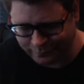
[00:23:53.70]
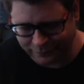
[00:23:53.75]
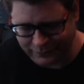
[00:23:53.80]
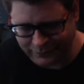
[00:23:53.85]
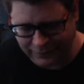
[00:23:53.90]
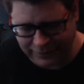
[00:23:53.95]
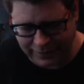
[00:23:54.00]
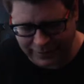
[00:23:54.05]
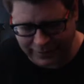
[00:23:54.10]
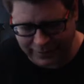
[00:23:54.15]

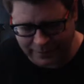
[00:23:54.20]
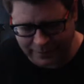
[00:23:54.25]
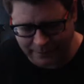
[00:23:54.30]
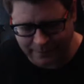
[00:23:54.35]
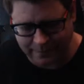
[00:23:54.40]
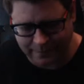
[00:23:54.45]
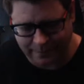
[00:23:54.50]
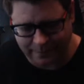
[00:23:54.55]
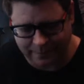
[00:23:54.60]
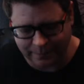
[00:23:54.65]

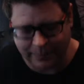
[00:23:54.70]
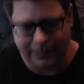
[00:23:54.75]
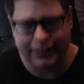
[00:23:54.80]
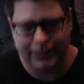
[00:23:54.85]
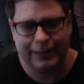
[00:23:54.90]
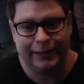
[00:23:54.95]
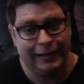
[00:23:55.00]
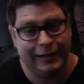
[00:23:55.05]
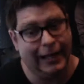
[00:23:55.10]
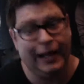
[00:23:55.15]
But
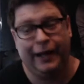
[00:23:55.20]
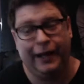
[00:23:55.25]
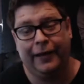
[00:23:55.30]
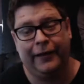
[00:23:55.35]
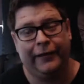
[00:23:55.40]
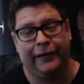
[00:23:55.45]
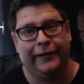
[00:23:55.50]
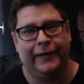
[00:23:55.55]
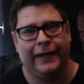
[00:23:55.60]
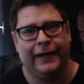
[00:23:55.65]
yeah,
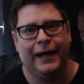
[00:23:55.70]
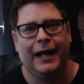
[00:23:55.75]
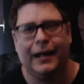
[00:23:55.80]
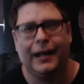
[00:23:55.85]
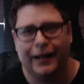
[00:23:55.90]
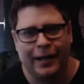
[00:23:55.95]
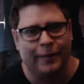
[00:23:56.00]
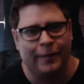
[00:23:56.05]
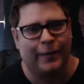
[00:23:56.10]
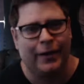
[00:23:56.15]
other than that,
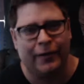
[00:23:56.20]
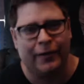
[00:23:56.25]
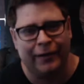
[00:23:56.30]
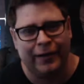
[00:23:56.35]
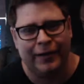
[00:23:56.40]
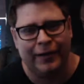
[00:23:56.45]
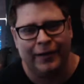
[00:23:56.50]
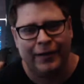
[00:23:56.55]
I'm out.